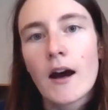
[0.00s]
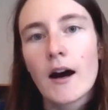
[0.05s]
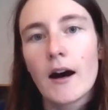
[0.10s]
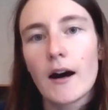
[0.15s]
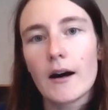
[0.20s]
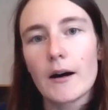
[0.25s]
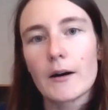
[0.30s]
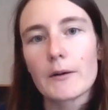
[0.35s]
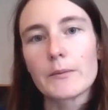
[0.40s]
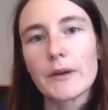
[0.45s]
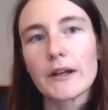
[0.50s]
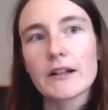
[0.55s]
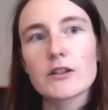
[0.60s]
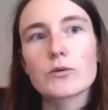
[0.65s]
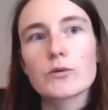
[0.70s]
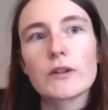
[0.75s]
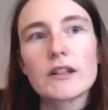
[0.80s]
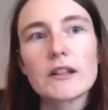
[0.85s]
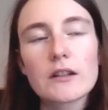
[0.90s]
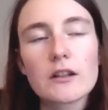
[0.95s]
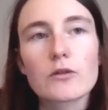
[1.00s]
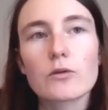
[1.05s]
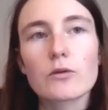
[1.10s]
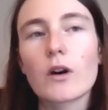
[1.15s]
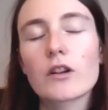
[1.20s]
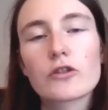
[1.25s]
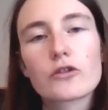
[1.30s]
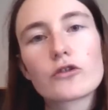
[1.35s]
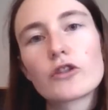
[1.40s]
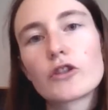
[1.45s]
um, because we didn't
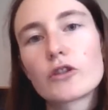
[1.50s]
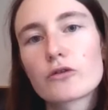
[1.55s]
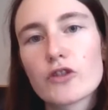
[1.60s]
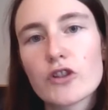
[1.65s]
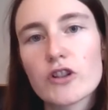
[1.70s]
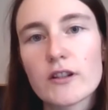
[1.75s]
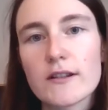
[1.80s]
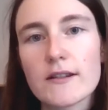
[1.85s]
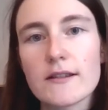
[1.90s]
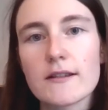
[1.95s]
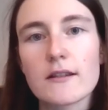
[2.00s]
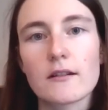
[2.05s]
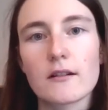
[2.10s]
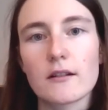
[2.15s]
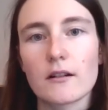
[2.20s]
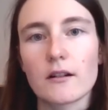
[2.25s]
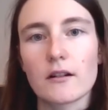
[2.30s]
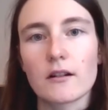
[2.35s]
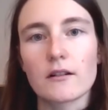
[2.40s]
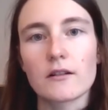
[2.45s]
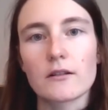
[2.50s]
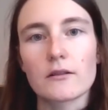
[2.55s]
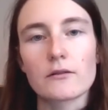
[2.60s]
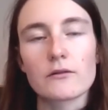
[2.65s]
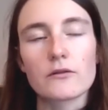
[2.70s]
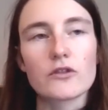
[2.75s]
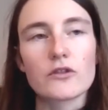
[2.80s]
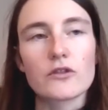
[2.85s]
want to use just uh,